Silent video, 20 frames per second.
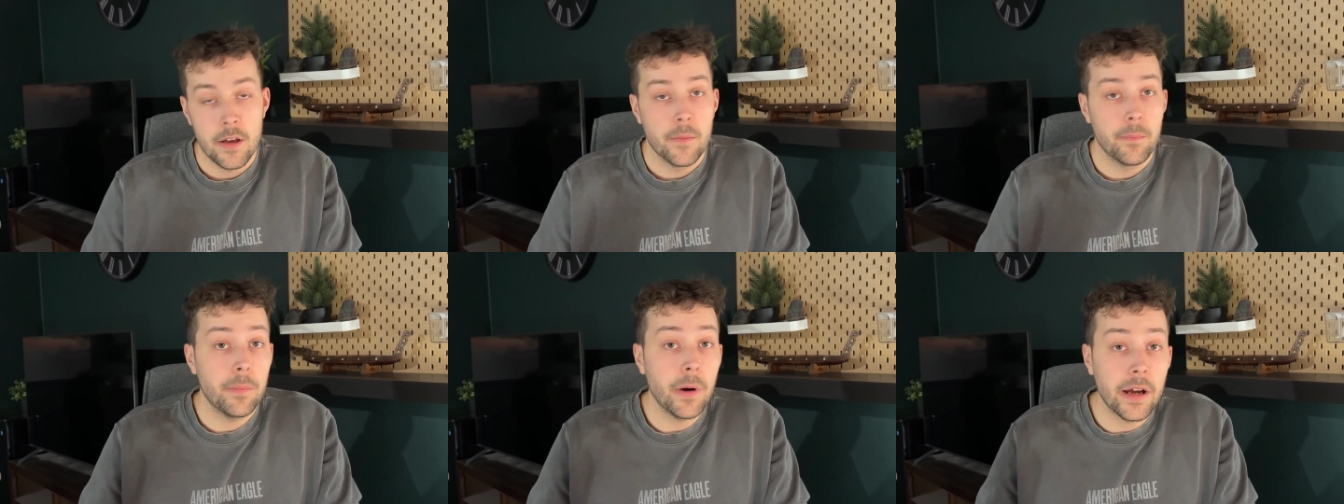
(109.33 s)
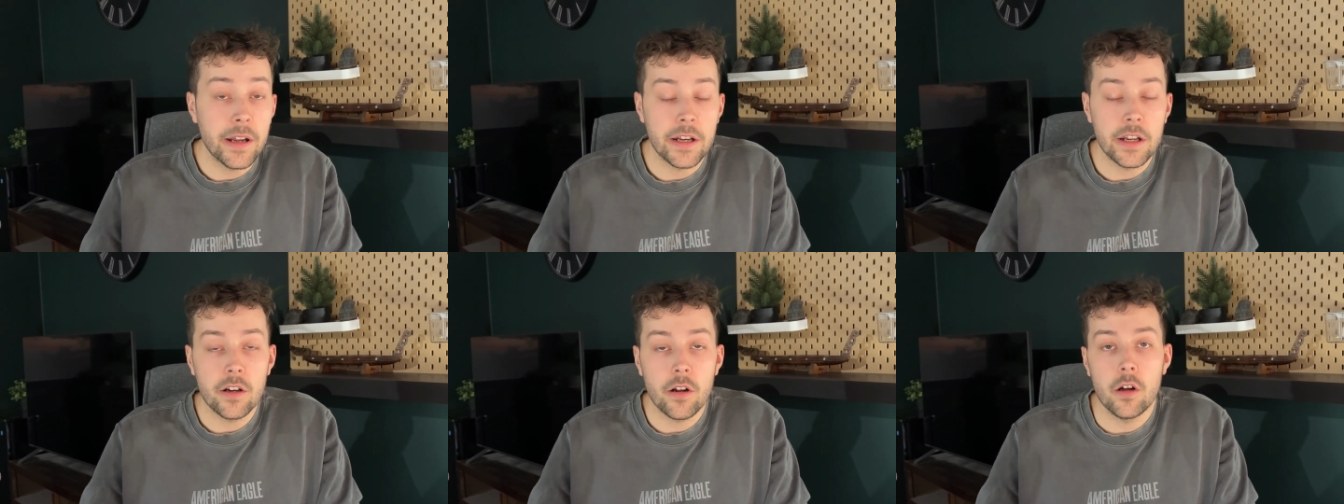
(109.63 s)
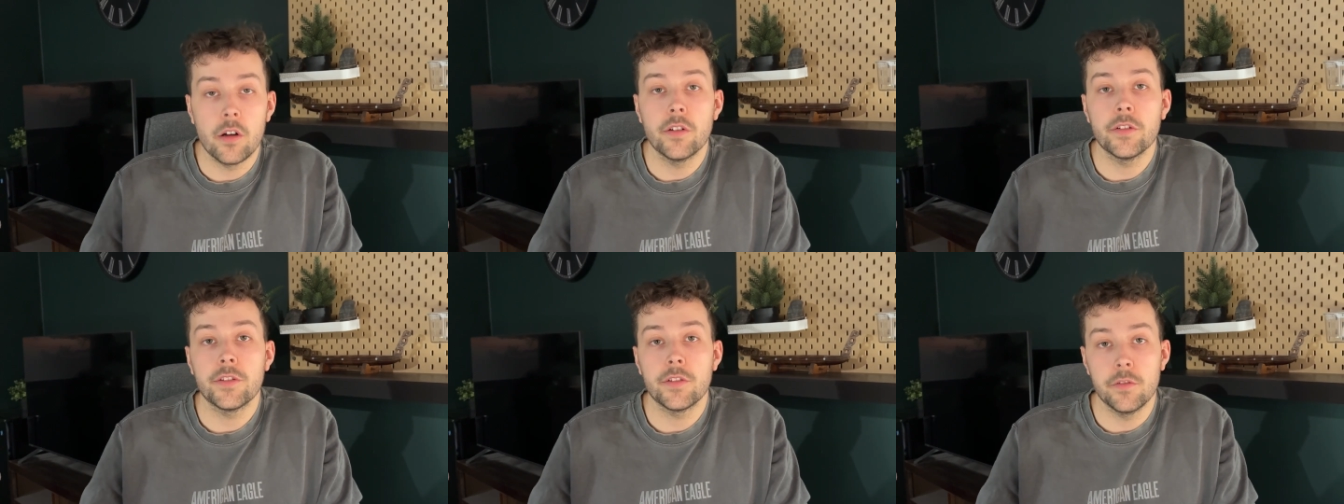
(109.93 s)
But it
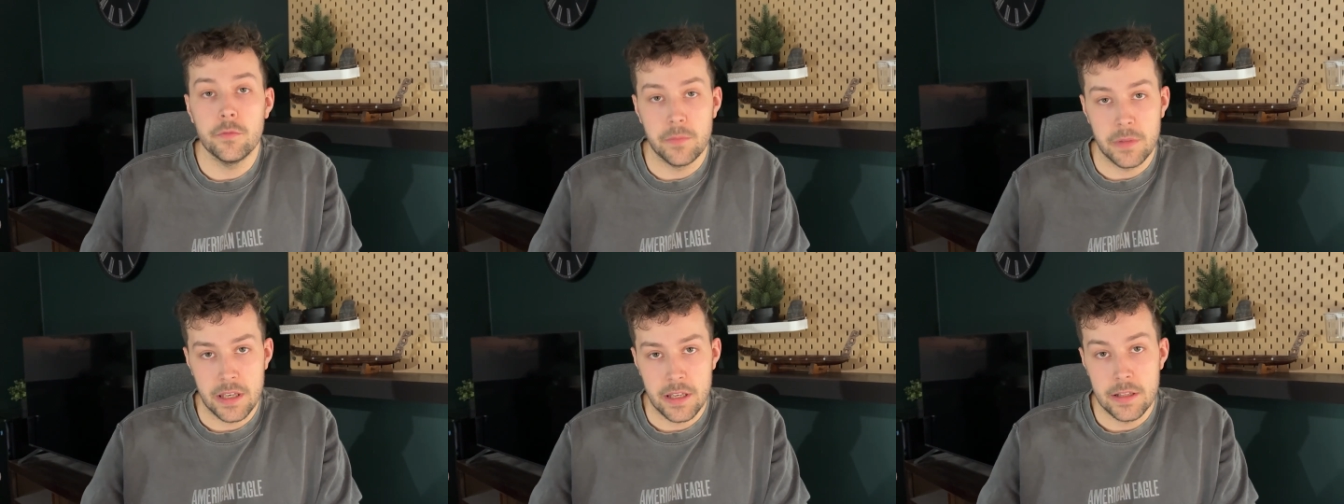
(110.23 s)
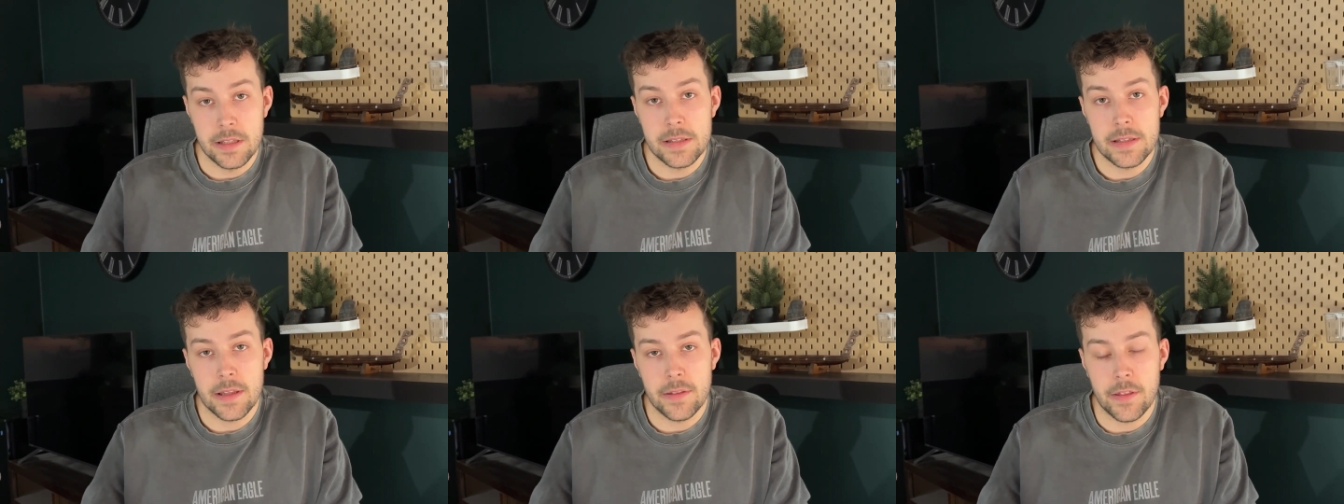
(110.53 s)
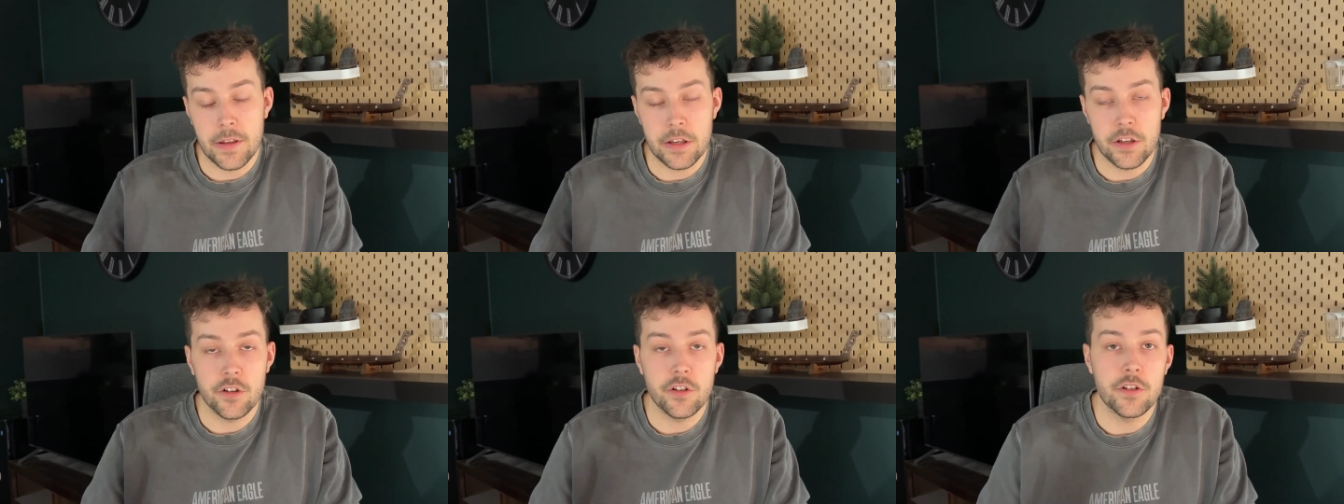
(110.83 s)
also means
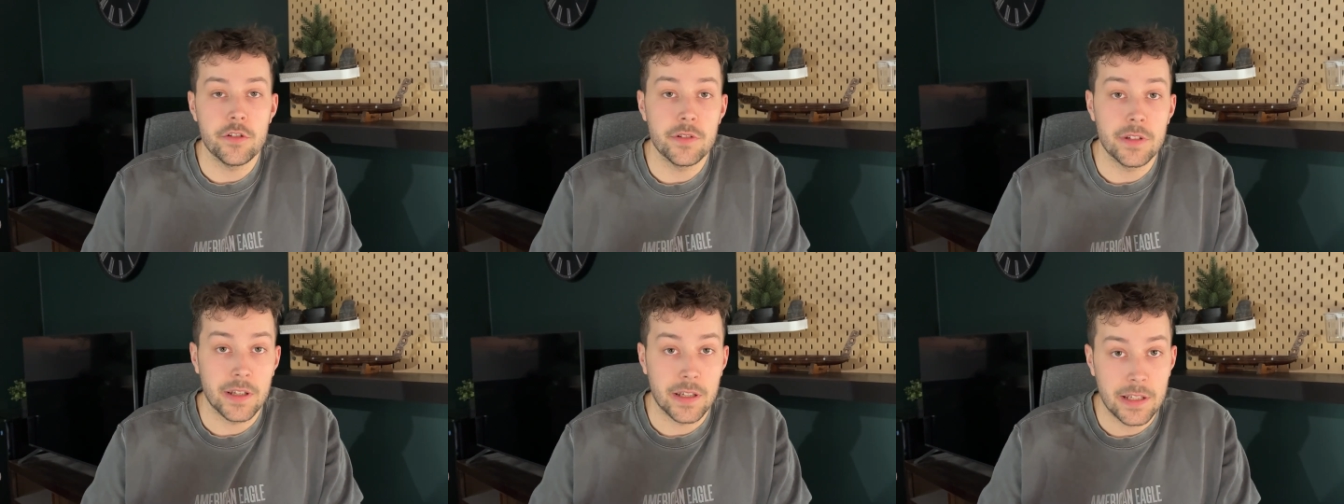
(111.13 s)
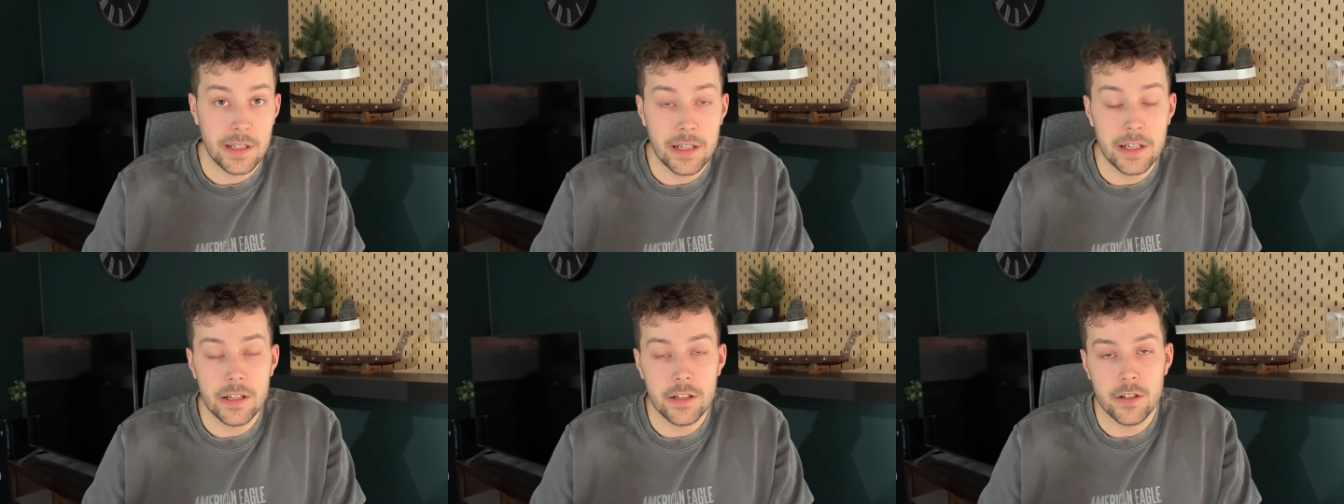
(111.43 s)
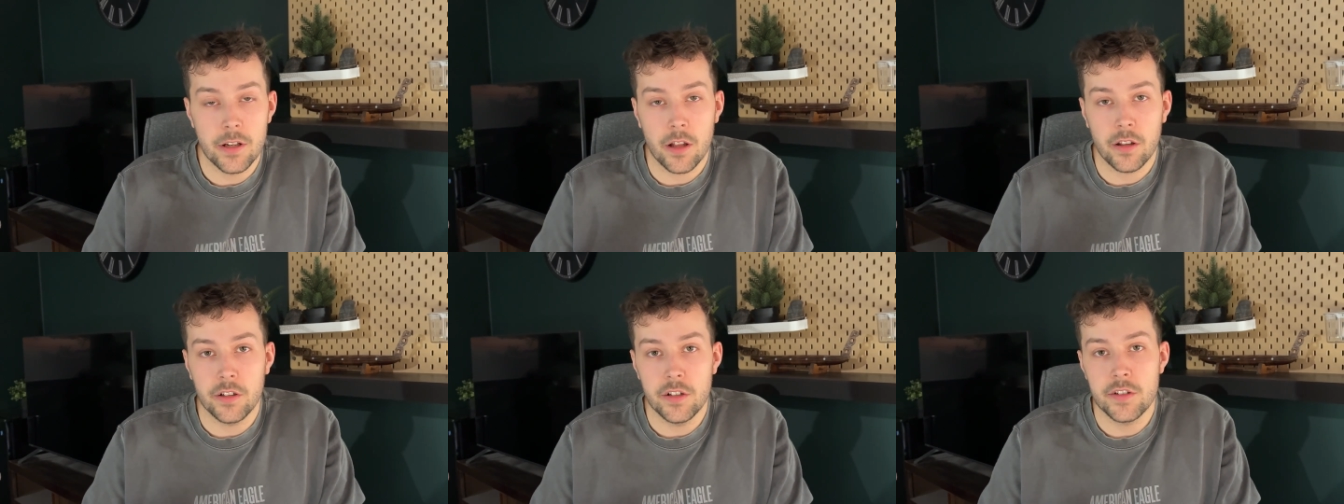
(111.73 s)
that you're using Canadian
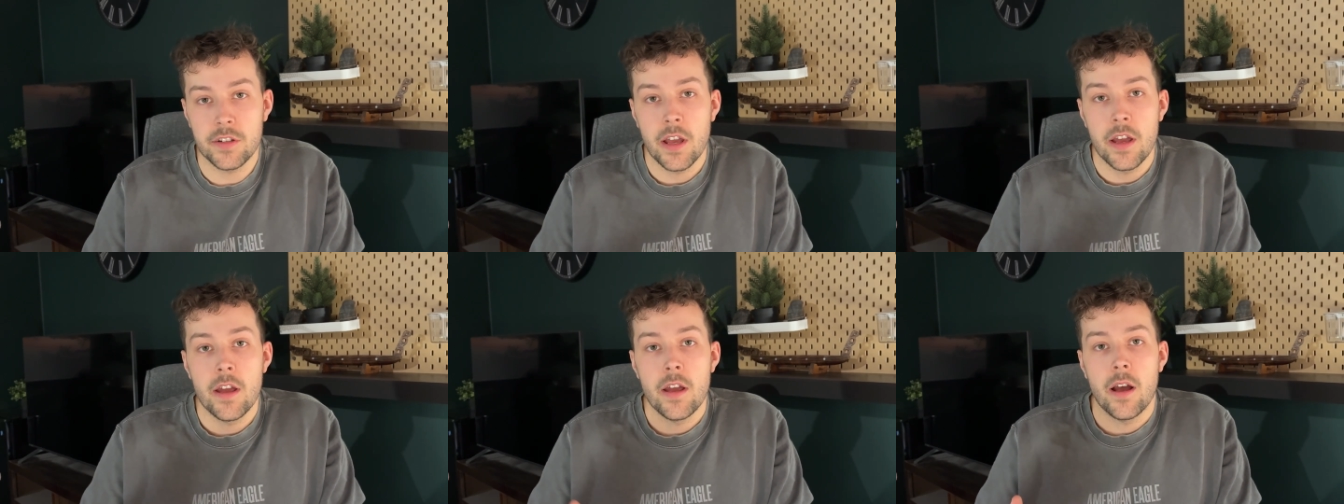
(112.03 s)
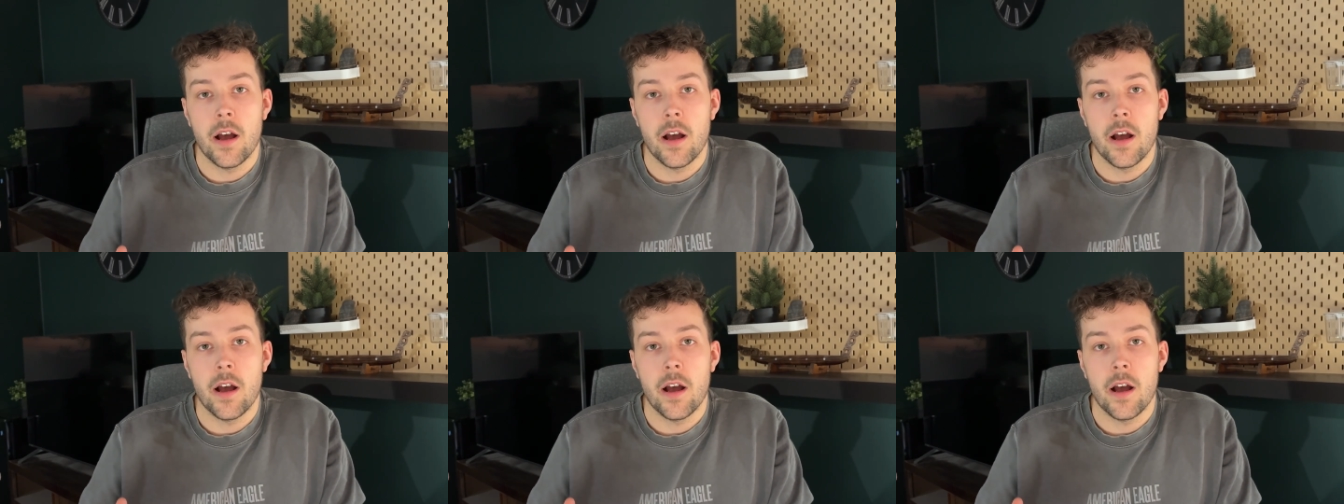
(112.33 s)
dollars